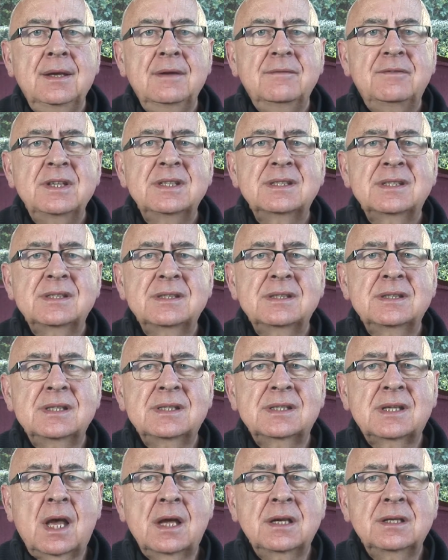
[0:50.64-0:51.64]
Vincent
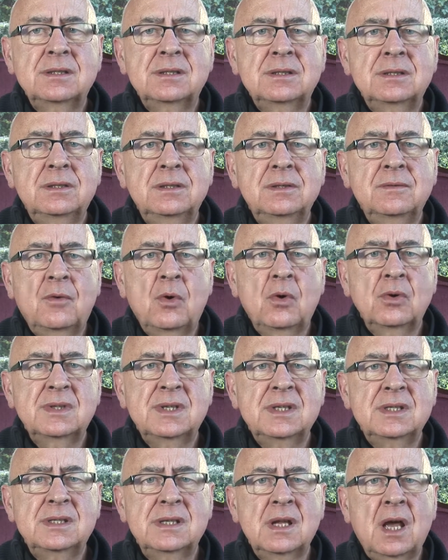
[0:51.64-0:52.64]
decided to devote
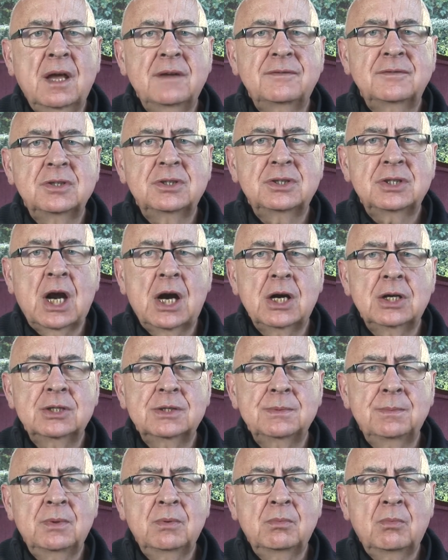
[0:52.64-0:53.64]
his life to
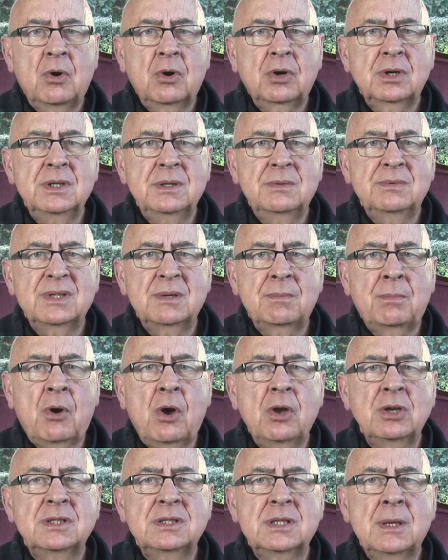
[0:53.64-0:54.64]
charitable work, and he was
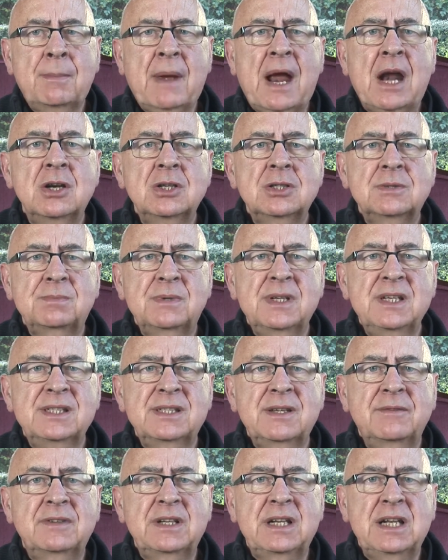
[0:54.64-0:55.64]
appointed a parish
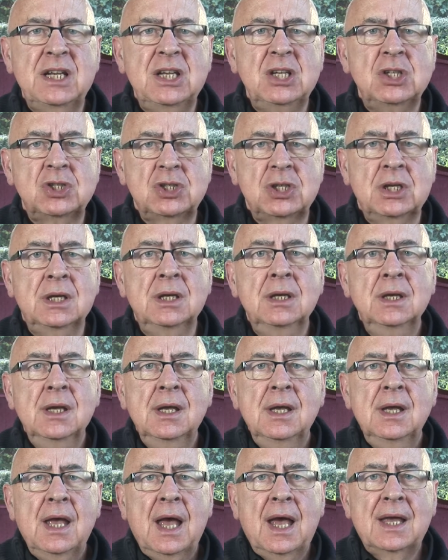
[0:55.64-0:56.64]
priest of Clichy,
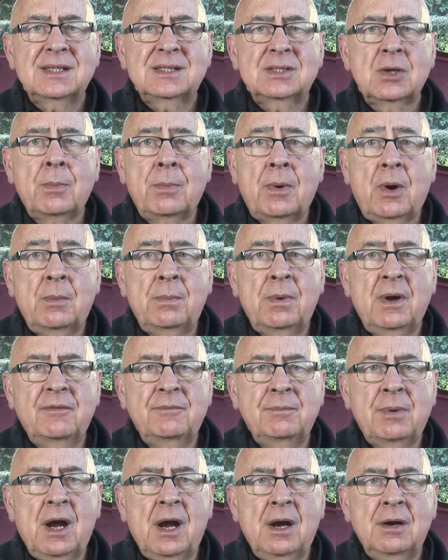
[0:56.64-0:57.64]
a suburb
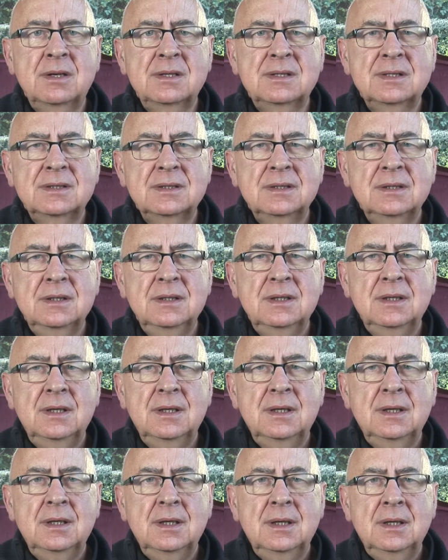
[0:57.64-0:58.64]
of Paris.
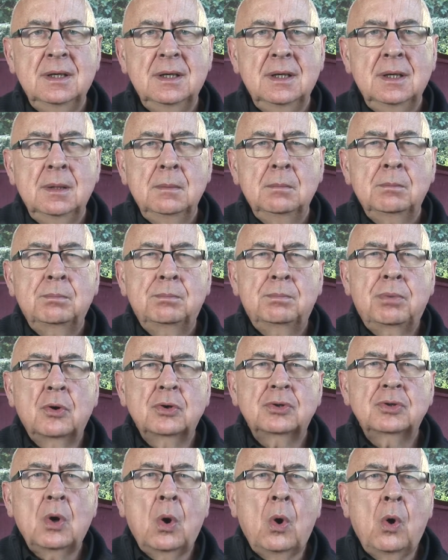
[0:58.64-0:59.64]

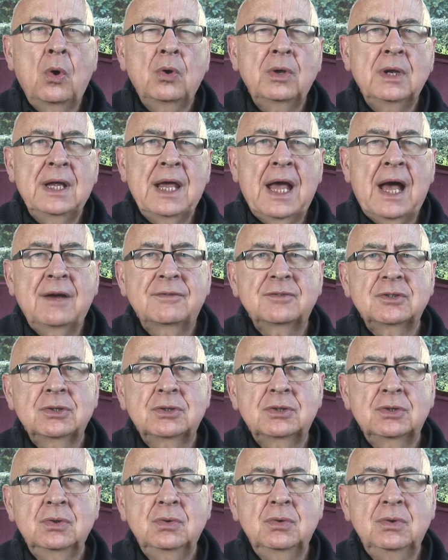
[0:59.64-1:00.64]
But only after
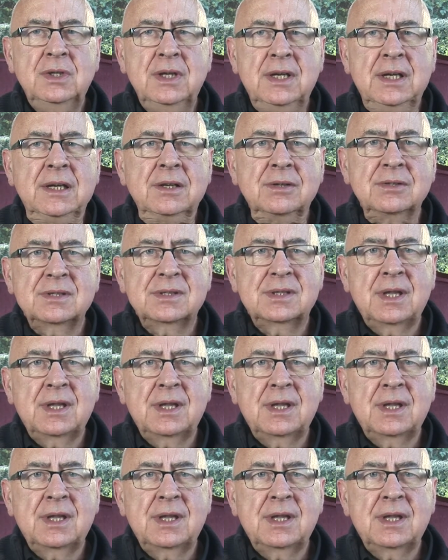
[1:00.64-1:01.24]
2 years